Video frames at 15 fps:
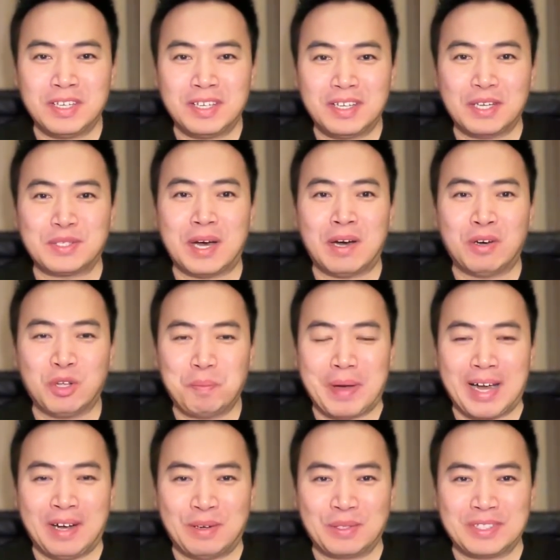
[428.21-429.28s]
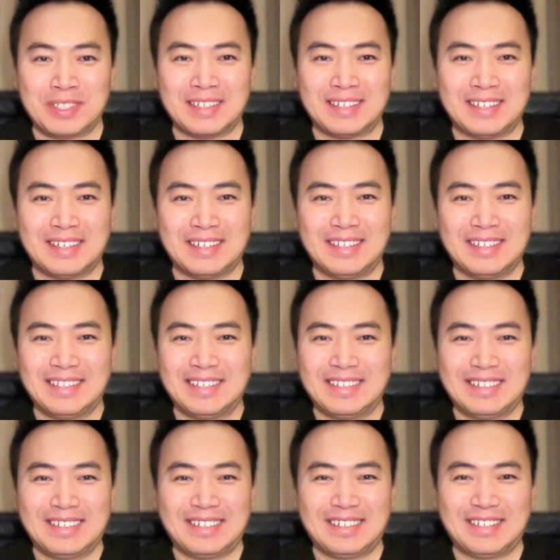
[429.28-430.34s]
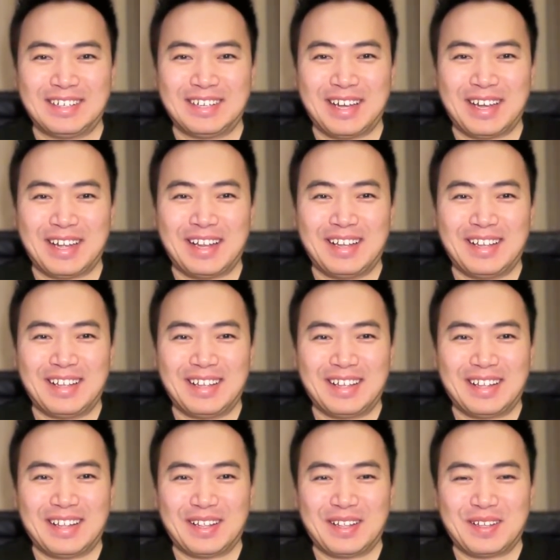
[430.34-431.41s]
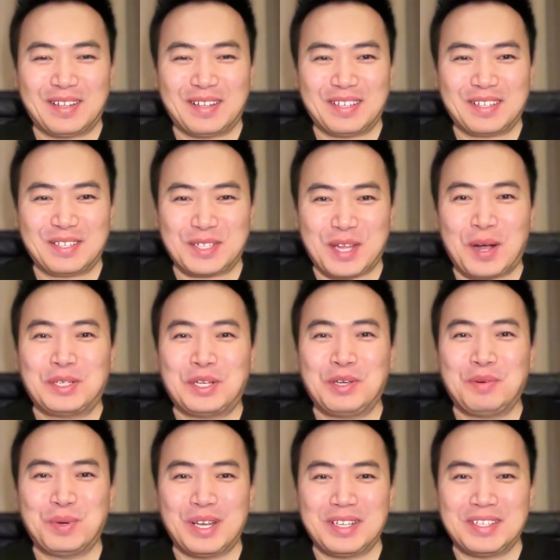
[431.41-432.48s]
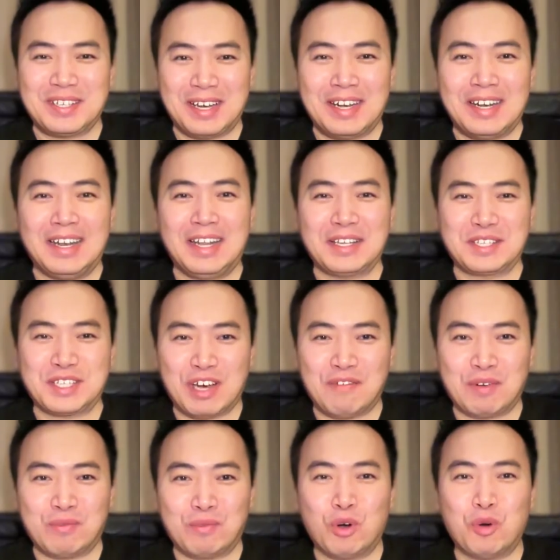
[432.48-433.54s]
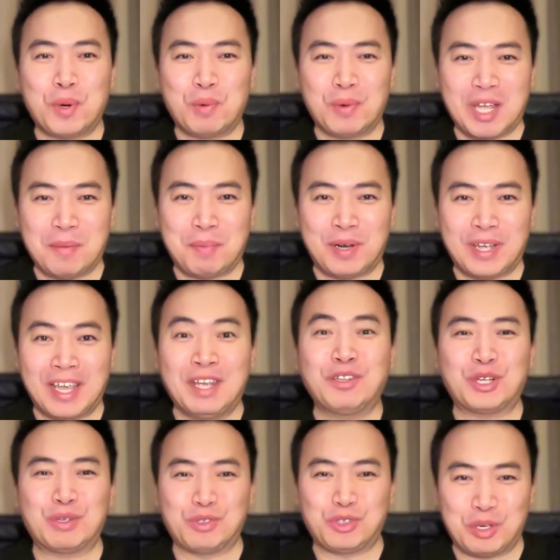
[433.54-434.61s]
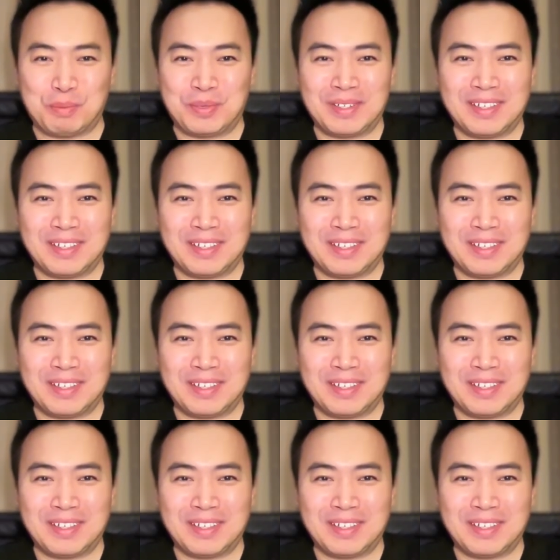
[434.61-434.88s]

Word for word: It's all about uh, uh, starting with a list of a labor internship,